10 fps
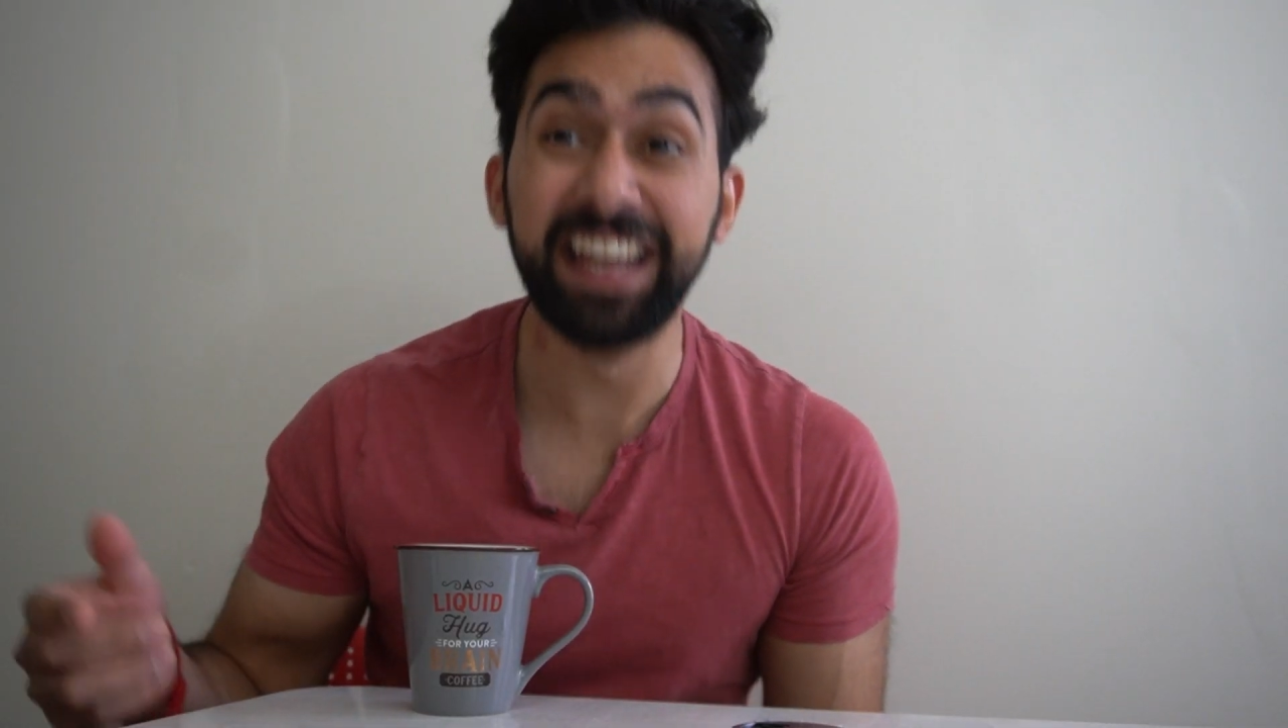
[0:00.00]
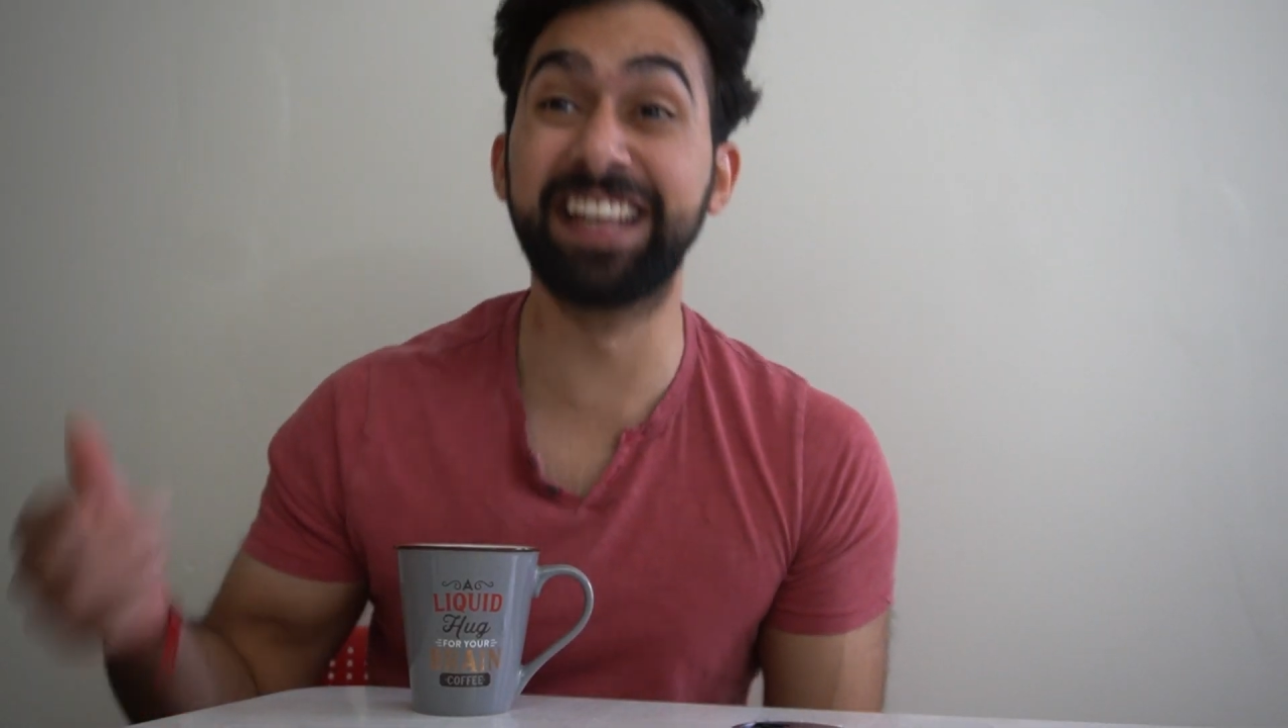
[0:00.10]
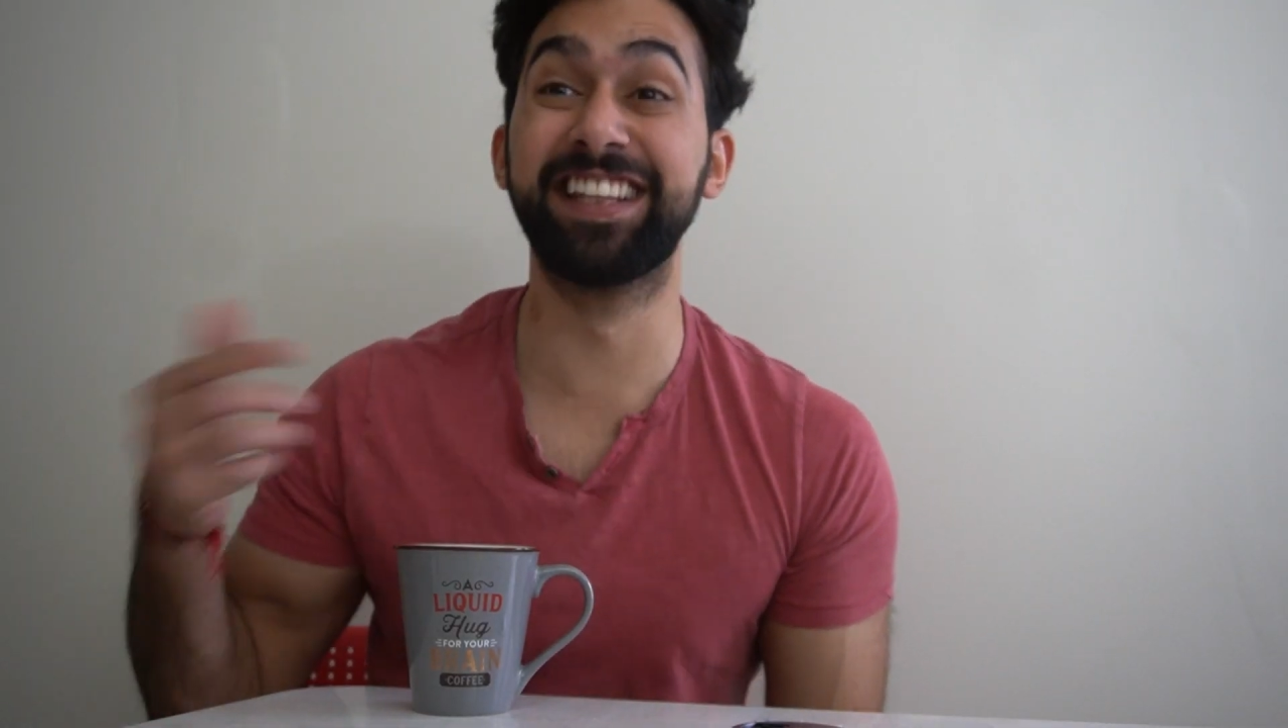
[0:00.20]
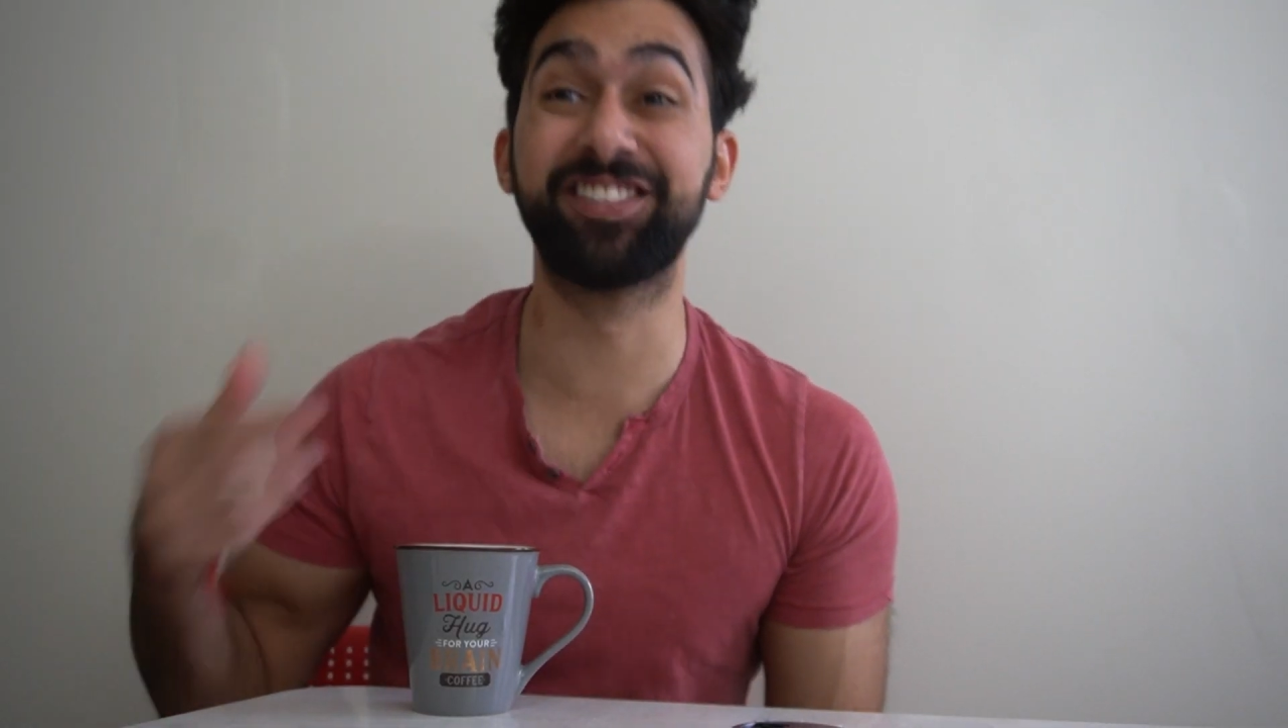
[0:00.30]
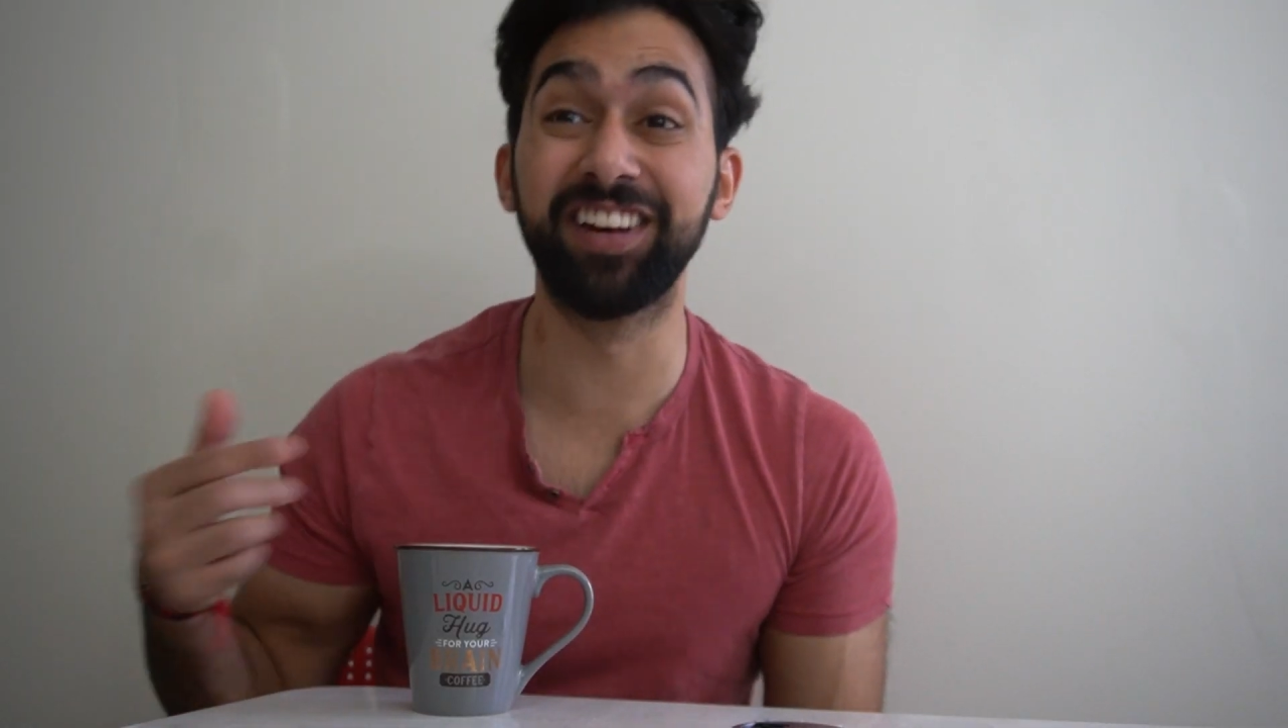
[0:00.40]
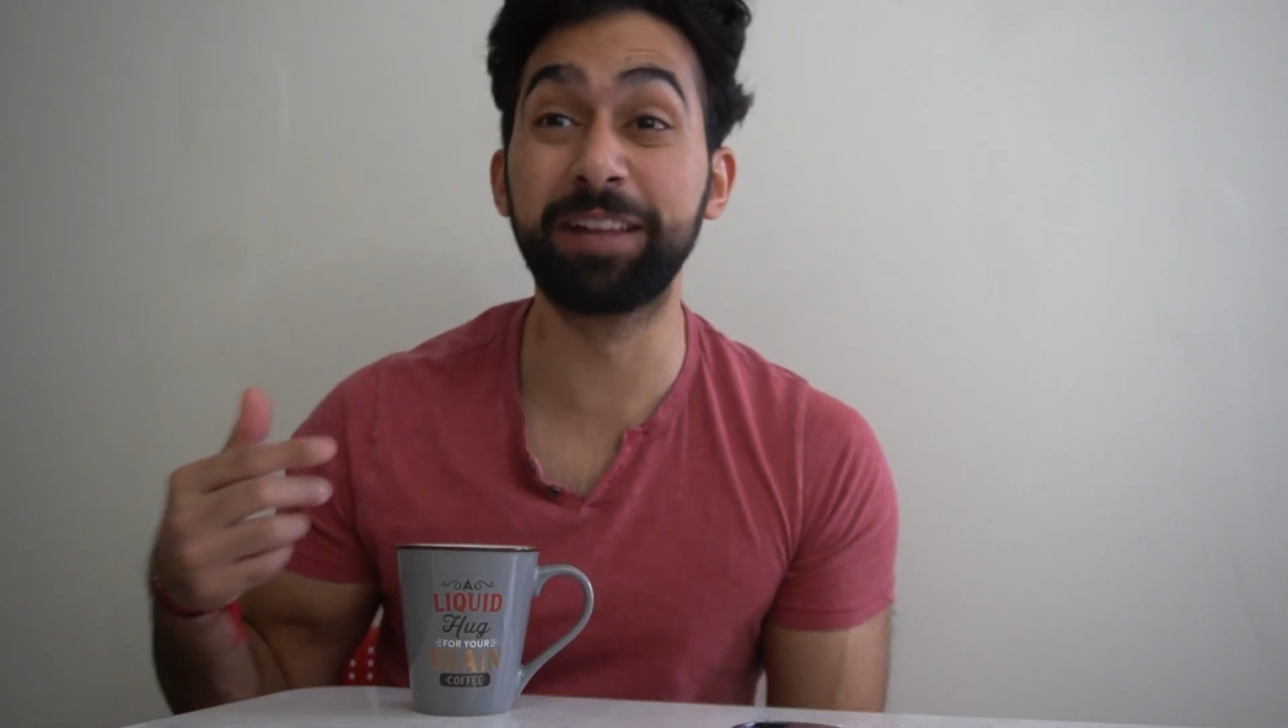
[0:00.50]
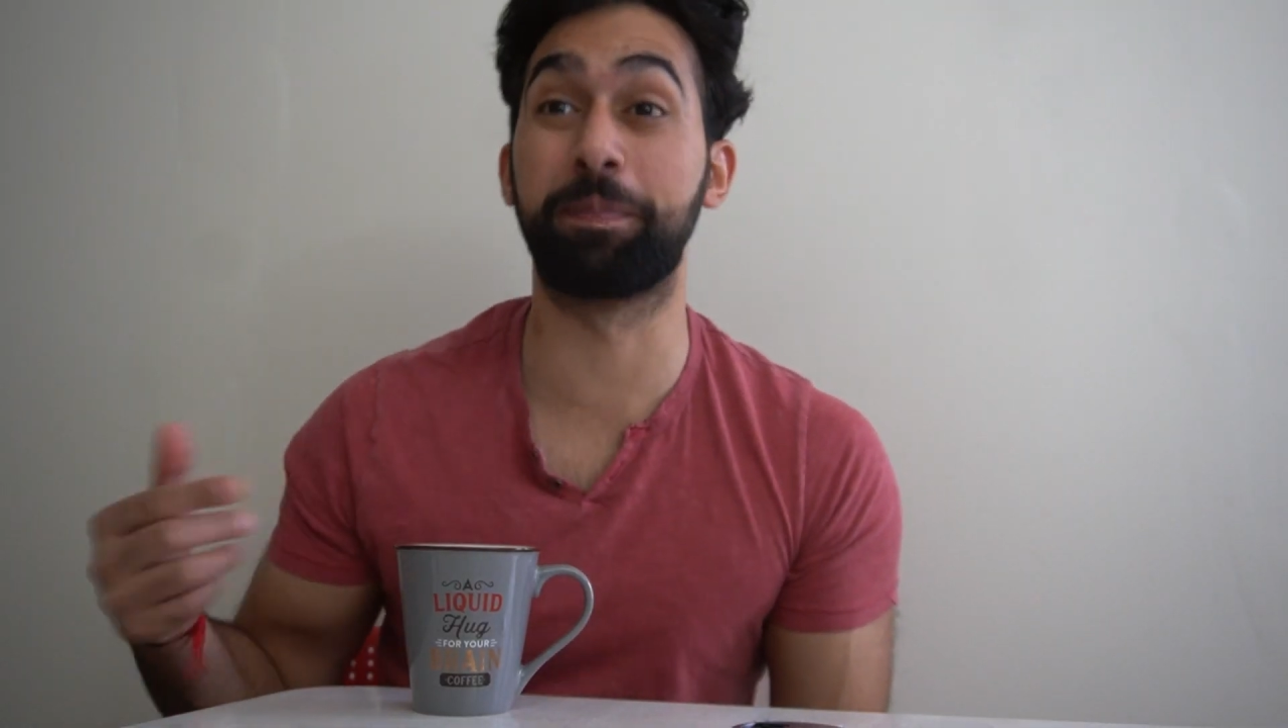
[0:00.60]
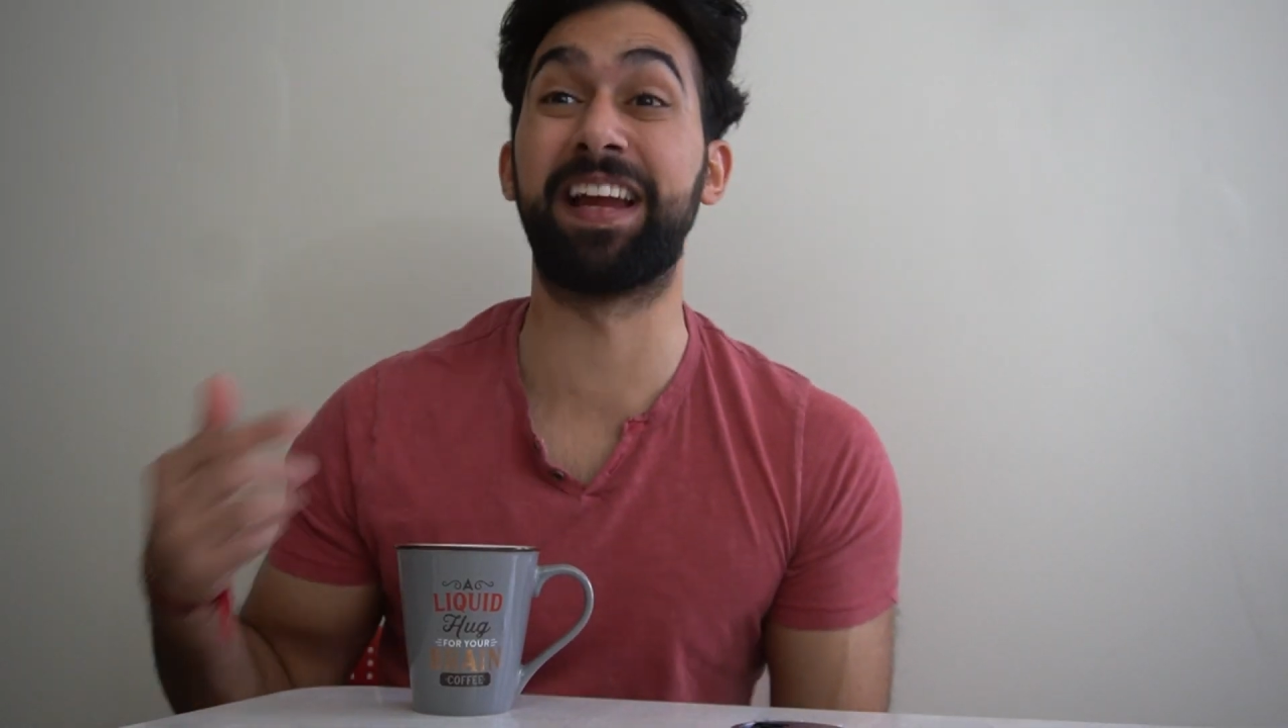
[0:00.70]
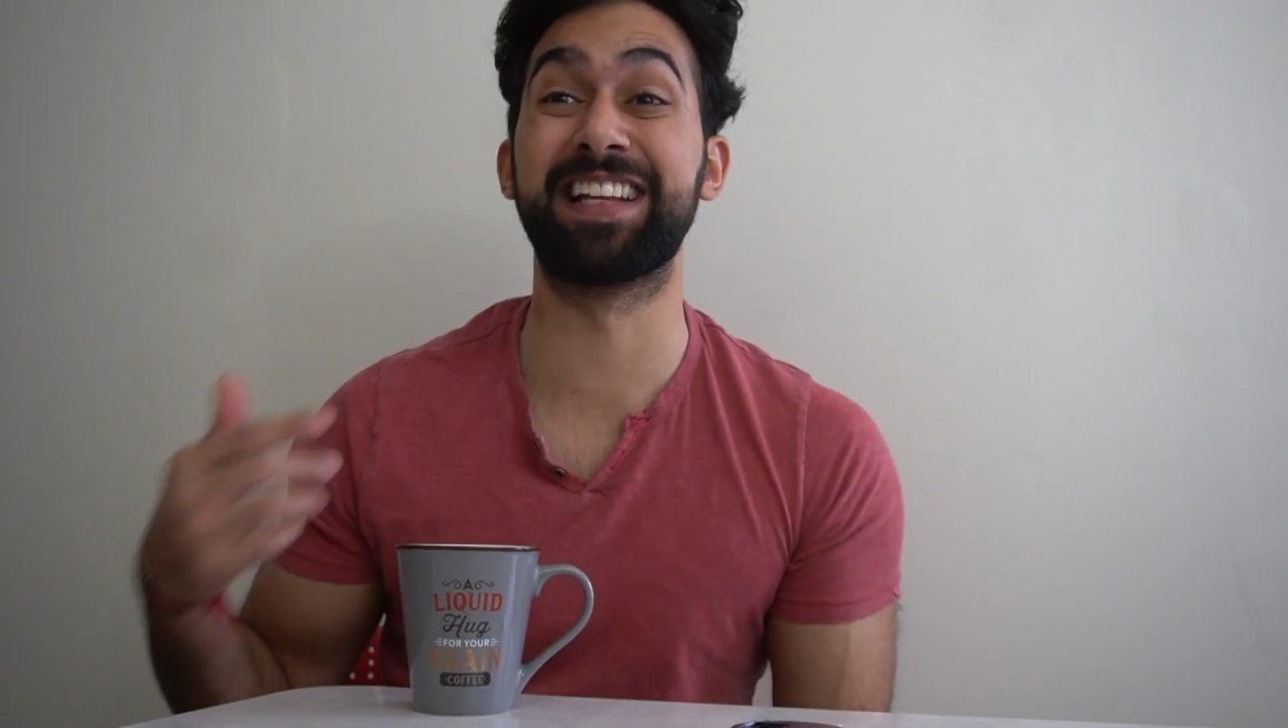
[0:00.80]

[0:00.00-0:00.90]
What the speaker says: he literally peed